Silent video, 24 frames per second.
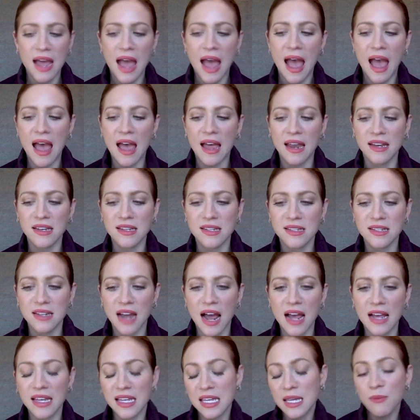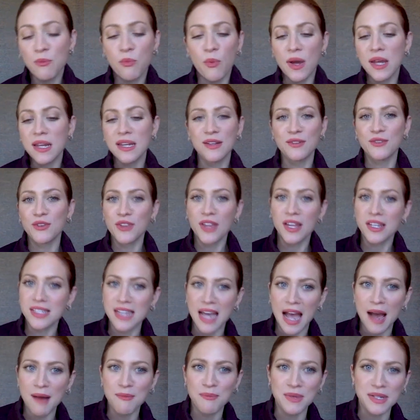and I keep waiting for that to
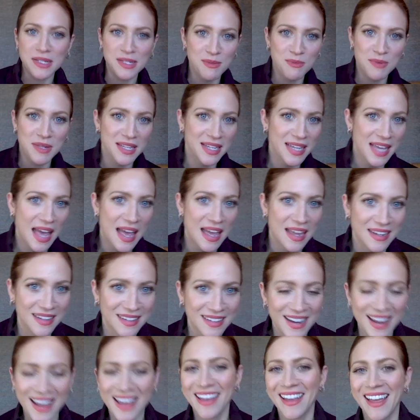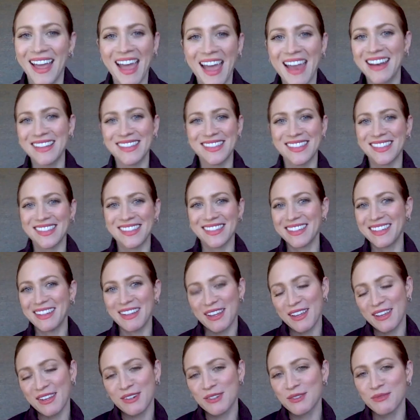happen to me again, and it's
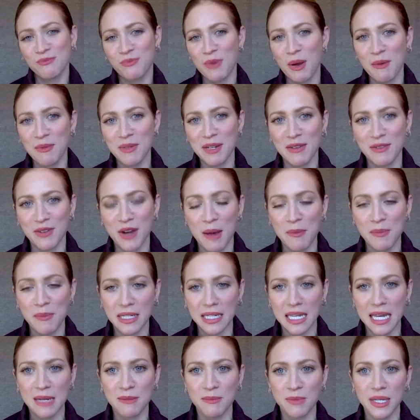it'll probably never happen again.